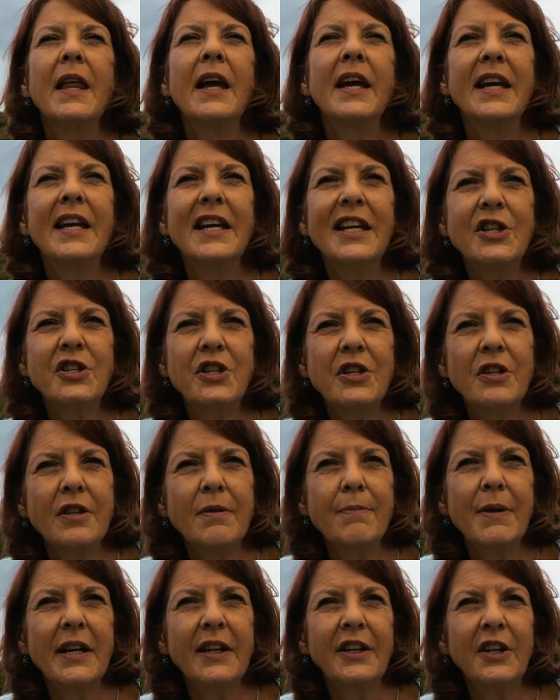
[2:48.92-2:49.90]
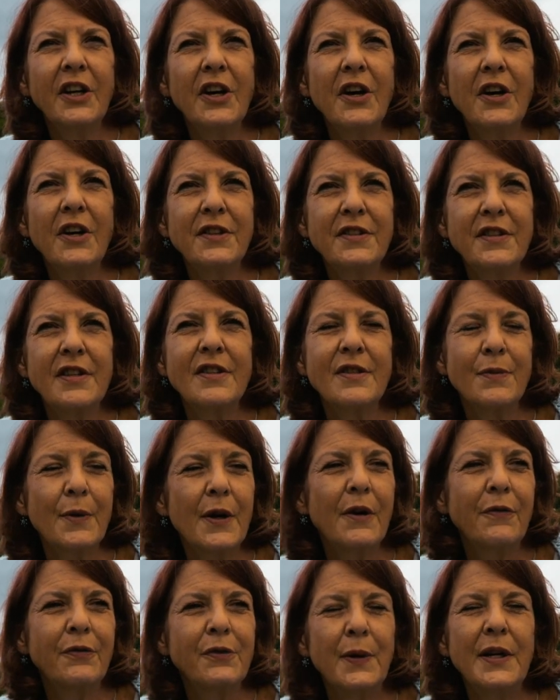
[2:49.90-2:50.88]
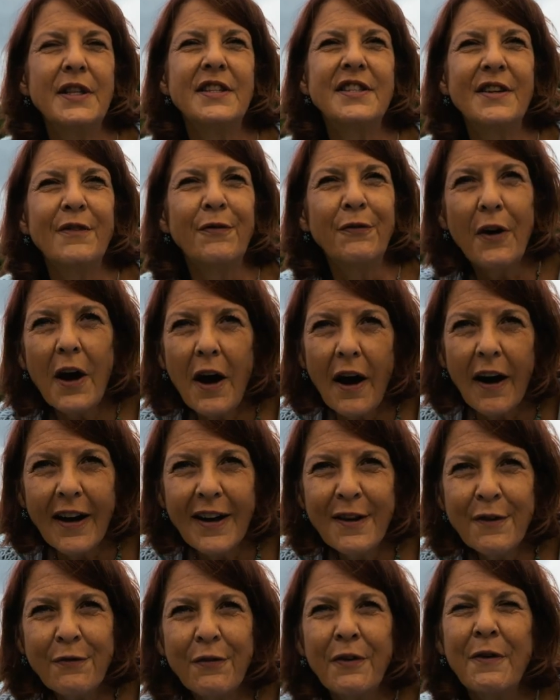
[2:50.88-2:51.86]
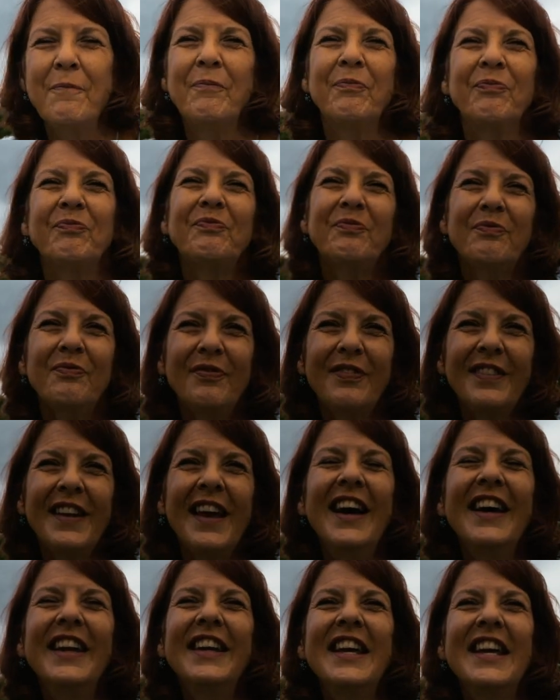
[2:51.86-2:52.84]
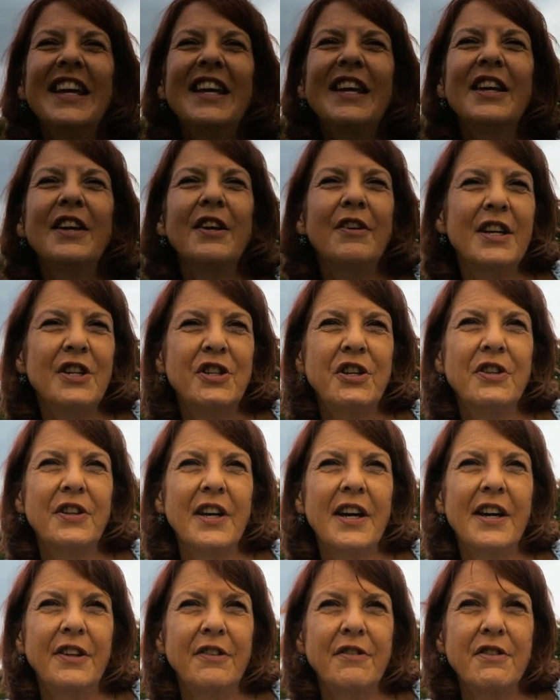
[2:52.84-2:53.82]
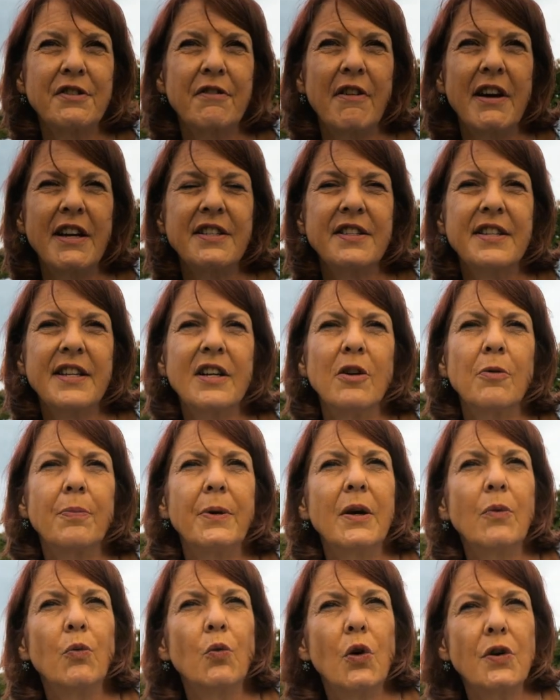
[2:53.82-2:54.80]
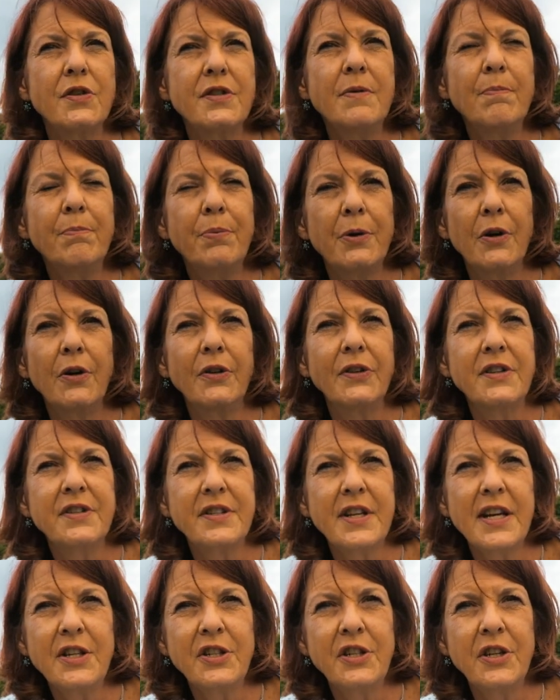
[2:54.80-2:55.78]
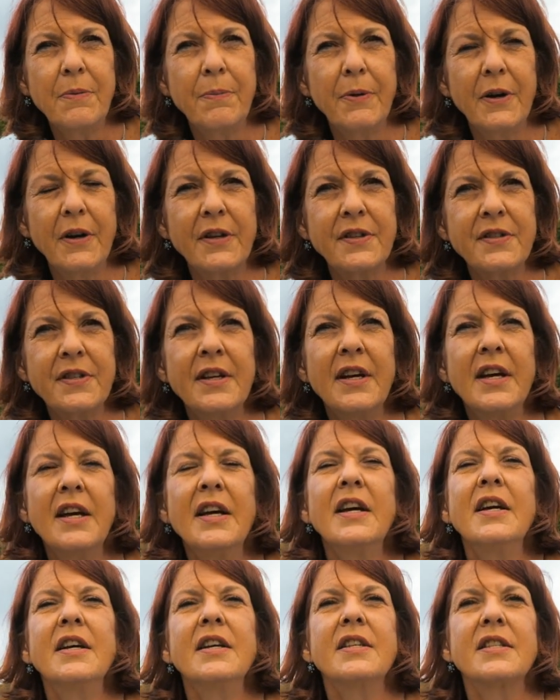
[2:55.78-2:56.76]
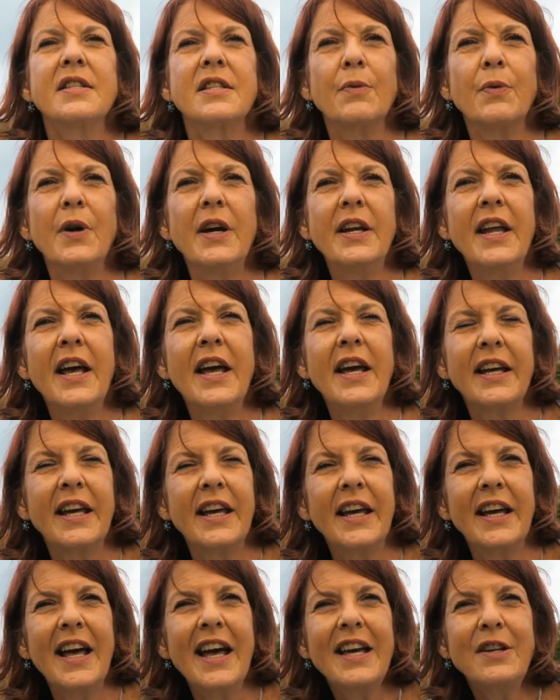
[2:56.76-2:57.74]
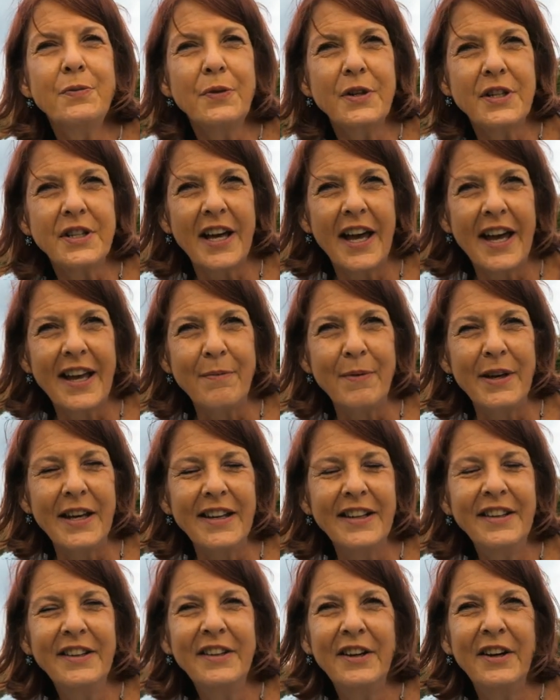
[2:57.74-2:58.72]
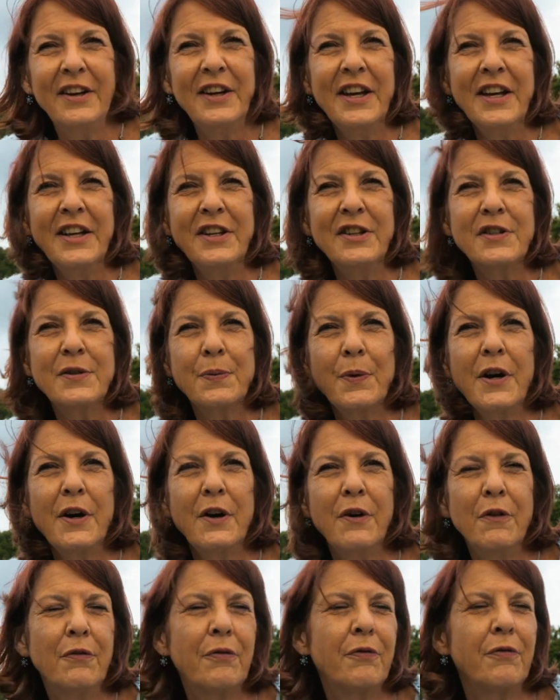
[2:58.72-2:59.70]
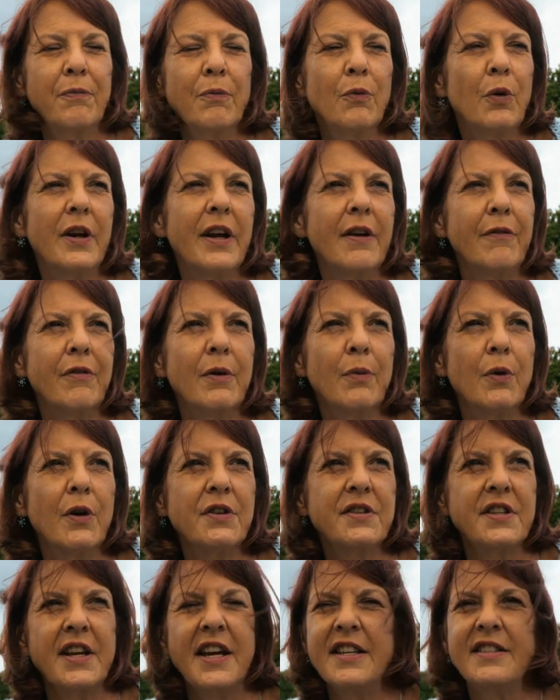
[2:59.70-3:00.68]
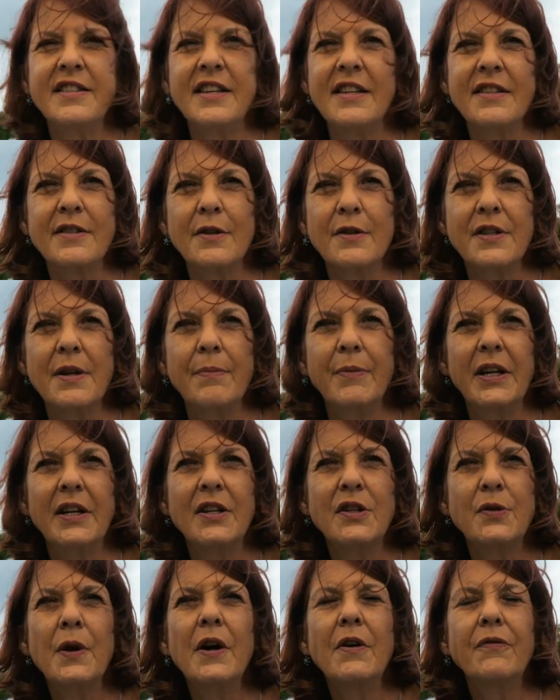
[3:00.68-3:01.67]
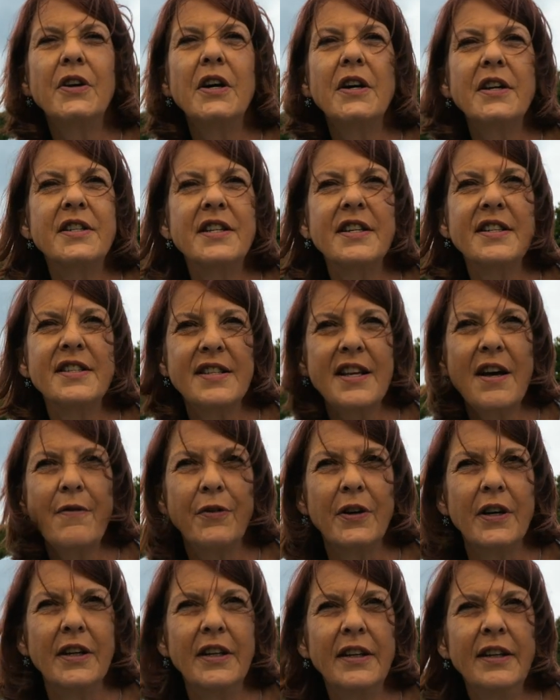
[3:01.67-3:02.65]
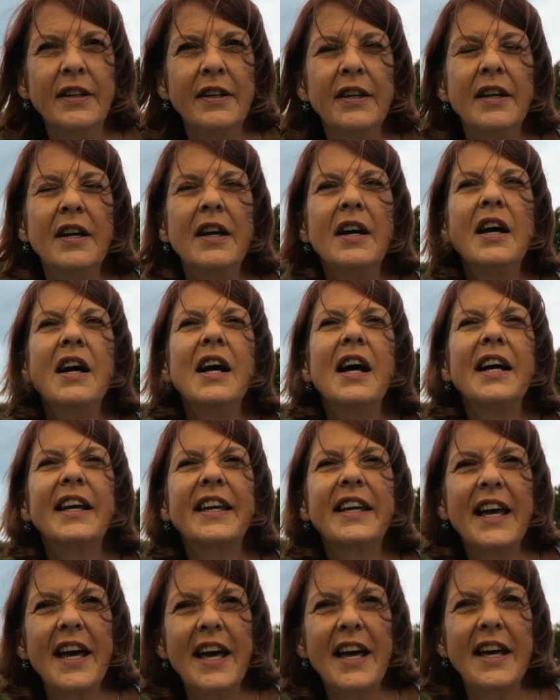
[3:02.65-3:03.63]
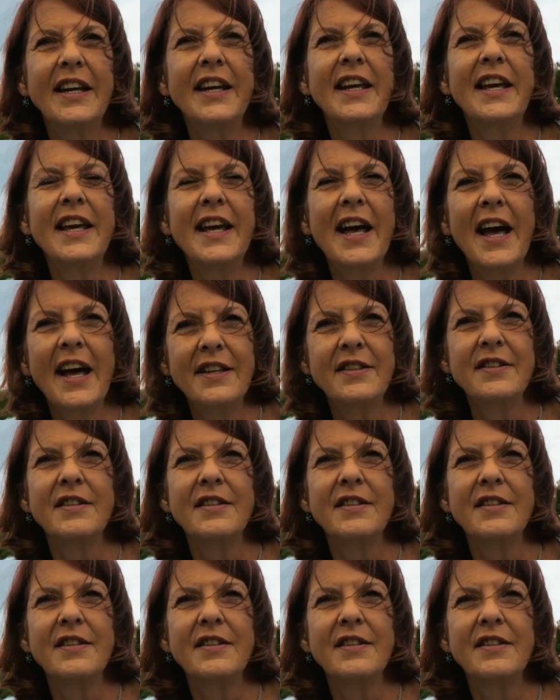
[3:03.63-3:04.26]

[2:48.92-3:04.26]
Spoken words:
he issued the Magna Carta 1225, and he issued that under his Great Seal, but it wasn't put on the statute books. So when King Edward came in 80s or something, in 1297, again he had